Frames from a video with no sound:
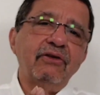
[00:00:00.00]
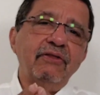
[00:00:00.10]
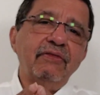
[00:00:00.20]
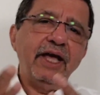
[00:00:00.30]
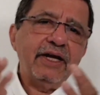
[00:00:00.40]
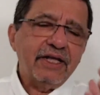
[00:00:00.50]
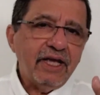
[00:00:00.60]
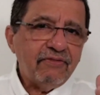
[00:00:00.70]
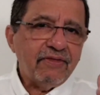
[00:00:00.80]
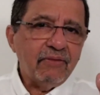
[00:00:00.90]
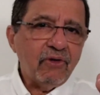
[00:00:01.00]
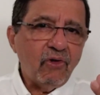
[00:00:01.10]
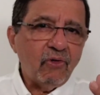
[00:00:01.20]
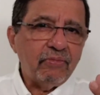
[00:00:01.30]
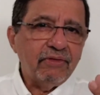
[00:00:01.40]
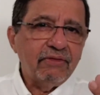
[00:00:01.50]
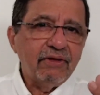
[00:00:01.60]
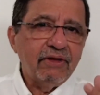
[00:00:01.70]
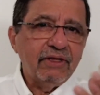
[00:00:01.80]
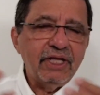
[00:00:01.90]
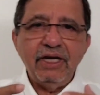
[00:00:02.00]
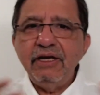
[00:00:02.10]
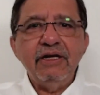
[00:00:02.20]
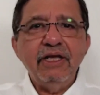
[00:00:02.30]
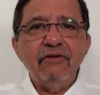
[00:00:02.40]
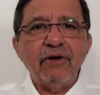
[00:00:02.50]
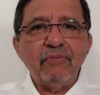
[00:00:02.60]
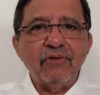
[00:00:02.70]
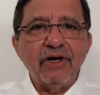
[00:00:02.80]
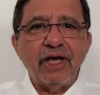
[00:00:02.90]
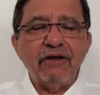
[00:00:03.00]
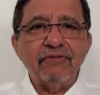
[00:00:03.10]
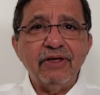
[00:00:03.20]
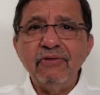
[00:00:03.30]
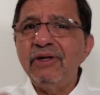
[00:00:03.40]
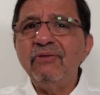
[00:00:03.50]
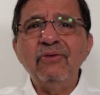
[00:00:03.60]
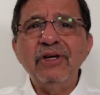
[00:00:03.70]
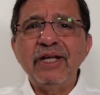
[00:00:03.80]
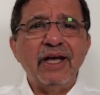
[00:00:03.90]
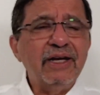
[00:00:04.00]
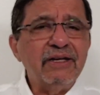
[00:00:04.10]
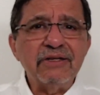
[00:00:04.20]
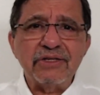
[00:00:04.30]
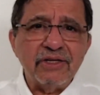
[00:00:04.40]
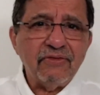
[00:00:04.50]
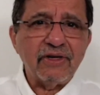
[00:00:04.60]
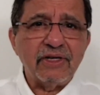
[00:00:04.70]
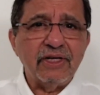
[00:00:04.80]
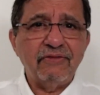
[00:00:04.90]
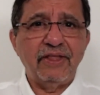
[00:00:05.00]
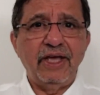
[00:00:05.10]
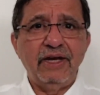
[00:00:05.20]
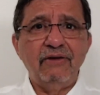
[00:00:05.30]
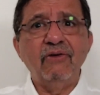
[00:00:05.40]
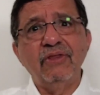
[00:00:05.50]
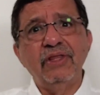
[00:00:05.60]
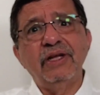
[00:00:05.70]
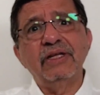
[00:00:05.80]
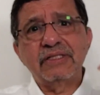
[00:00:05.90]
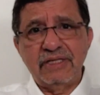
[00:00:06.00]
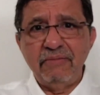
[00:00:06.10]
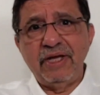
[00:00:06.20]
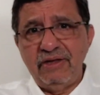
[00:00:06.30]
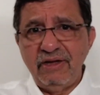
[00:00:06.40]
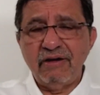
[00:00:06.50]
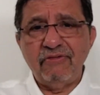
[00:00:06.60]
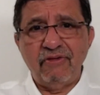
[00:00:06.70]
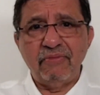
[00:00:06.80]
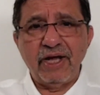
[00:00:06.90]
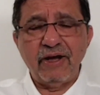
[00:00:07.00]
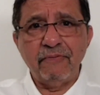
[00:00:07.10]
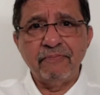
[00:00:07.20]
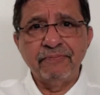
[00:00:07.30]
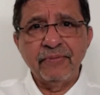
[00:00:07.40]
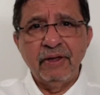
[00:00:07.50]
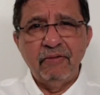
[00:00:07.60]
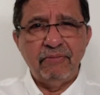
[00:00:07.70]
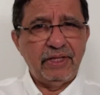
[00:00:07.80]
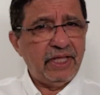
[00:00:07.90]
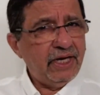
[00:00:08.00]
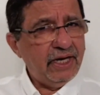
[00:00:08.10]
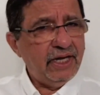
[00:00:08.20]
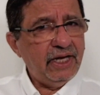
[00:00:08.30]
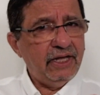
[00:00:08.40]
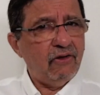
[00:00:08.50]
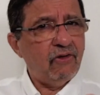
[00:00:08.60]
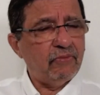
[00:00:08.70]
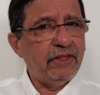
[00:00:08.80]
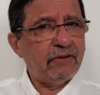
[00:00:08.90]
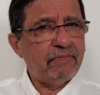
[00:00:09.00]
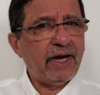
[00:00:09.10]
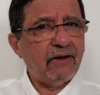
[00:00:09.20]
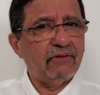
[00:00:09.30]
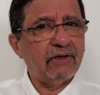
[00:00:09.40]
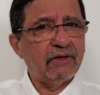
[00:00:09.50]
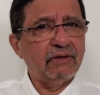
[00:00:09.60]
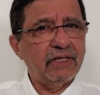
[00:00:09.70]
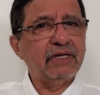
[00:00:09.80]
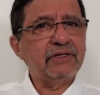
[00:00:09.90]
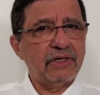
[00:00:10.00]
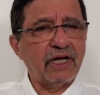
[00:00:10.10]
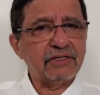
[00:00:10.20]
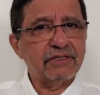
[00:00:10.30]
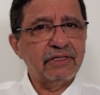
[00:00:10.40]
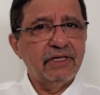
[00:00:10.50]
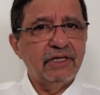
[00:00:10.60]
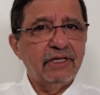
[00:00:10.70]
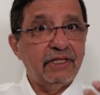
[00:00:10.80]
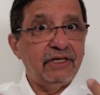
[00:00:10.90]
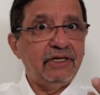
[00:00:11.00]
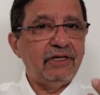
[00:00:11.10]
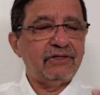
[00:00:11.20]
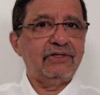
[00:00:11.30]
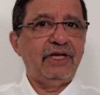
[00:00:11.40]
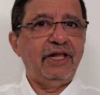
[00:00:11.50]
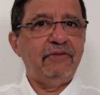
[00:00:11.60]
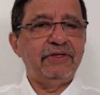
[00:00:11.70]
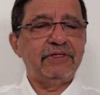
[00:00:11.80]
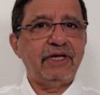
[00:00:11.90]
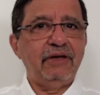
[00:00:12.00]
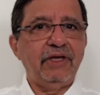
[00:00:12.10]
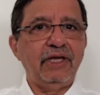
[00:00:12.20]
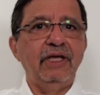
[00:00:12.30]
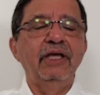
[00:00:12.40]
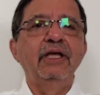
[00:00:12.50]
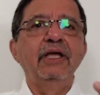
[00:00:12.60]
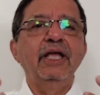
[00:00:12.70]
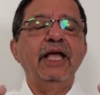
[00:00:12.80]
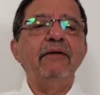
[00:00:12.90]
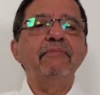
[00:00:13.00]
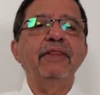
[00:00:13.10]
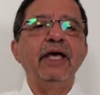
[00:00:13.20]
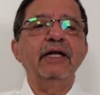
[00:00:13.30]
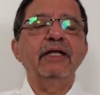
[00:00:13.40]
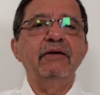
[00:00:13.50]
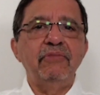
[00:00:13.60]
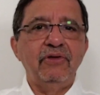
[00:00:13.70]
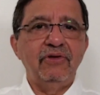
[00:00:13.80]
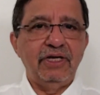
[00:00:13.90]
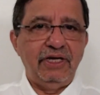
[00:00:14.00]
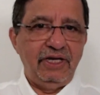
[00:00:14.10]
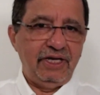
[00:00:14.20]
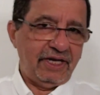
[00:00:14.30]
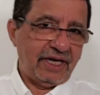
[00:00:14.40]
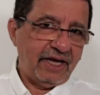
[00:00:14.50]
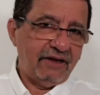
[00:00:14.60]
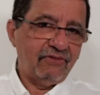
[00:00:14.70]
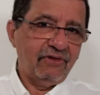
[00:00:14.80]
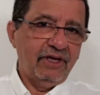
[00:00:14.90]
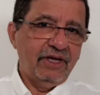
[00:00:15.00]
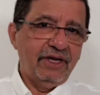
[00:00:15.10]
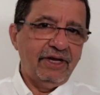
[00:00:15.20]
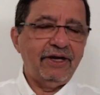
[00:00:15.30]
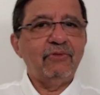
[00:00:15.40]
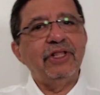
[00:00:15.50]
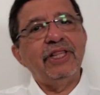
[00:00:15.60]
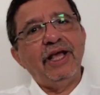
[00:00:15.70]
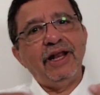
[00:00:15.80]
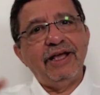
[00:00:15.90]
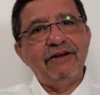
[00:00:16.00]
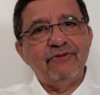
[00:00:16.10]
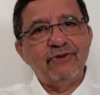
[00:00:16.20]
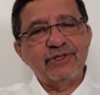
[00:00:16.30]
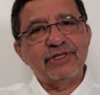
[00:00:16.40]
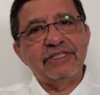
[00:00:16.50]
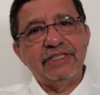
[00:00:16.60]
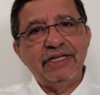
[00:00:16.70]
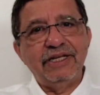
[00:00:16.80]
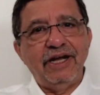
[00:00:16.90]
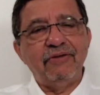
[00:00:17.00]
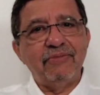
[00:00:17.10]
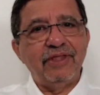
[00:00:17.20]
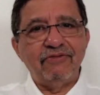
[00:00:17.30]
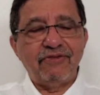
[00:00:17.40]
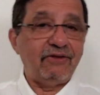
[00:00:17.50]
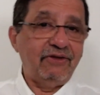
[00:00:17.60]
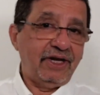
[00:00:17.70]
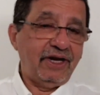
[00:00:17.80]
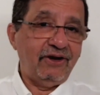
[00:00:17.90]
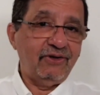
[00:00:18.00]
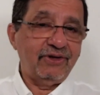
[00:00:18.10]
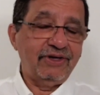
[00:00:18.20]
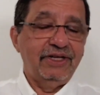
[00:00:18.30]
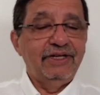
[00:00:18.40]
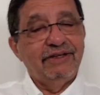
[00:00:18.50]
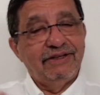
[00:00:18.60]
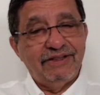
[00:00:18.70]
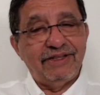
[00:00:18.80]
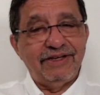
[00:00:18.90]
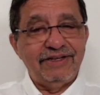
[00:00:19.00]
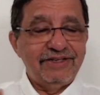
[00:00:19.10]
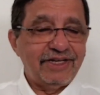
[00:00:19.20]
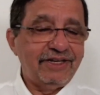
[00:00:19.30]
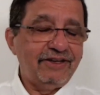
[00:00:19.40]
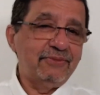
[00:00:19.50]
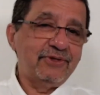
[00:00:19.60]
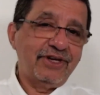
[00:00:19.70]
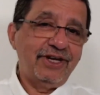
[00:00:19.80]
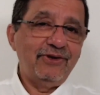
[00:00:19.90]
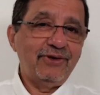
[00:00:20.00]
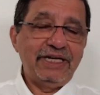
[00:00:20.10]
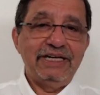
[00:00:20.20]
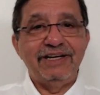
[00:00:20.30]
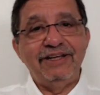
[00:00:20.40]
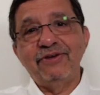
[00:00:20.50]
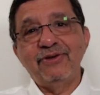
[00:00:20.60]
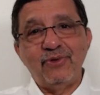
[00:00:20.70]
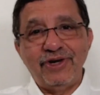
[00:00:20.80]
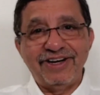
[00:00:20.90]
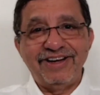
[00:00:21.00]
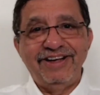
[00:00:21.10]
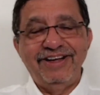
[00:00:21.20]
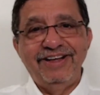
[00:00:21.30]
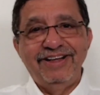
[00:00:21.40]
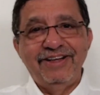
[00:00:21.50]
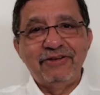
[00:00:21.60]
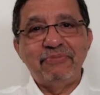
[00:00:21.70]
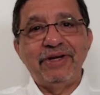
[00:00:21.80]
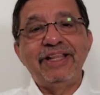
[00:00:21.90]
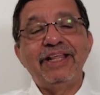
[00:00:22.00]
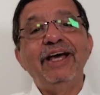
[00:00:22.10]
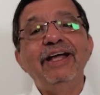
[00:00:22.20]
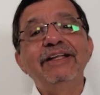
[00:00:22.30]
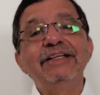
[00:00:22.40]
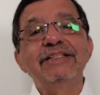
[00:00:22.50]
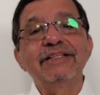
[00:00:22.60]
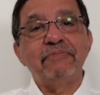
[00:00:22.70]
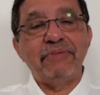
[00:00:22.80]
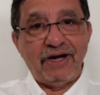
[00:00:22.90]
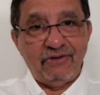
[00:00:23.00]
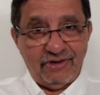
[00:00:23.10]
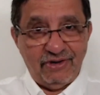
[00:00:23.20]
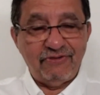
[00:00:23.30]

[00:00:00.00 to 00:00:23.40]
that gave them hope. They didn't give up on life. They would have all died and shriveled if they had known that it's coming a year from now. But that daily hope, that power, that trust that yes, help is coming, kept that community alive. And when the Allied forces did come, they found out that Jacob's radio didn't even work. But that is the power of